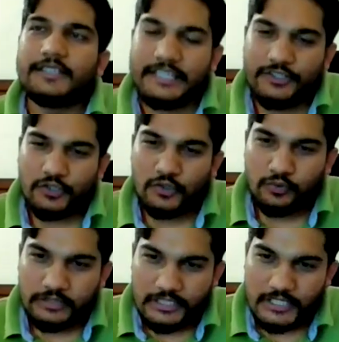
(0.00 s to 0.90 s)
These
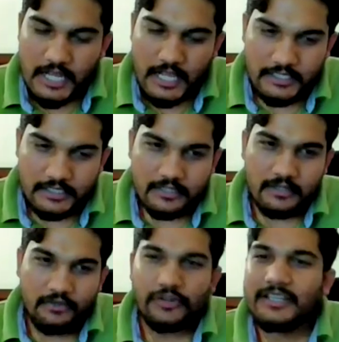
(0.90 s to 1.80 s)
two dashas
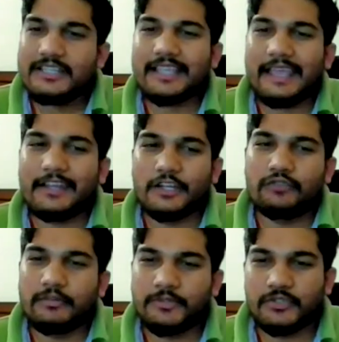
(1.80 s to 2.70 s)
one is akin
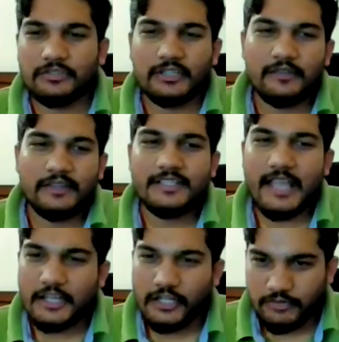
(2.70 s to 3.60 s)
to Vimshottari, one is
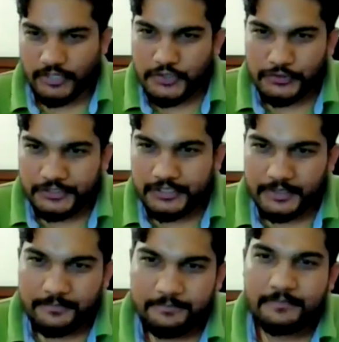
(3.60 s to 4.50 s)
akin to
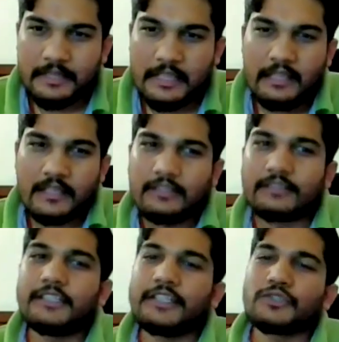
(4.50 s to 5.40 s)
Ashtottari.
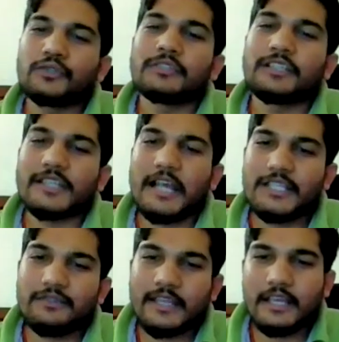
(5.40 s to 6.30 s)
These two
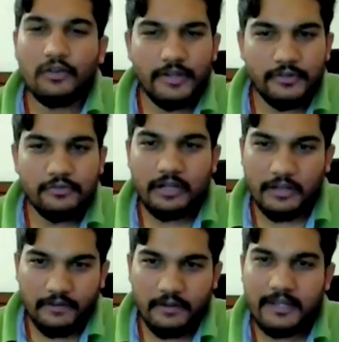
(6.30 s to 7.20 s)
dashas we are going to
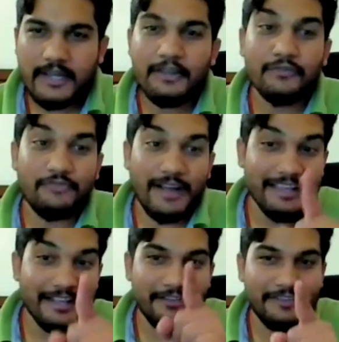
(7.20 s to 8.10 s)
cover. And
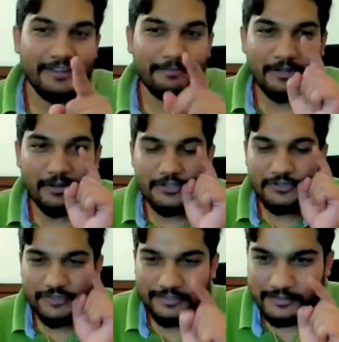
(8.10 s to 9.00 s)
why cover?
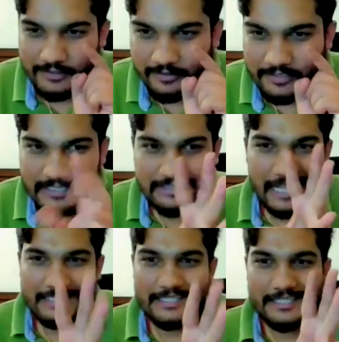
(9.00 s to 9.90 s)
Because, see,
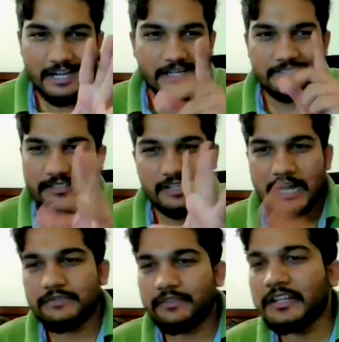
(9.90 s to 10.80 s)
Tajik chart is the
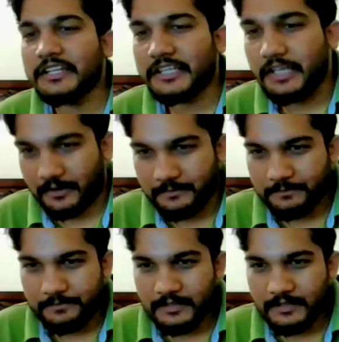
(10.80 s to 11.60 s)
charge for a year.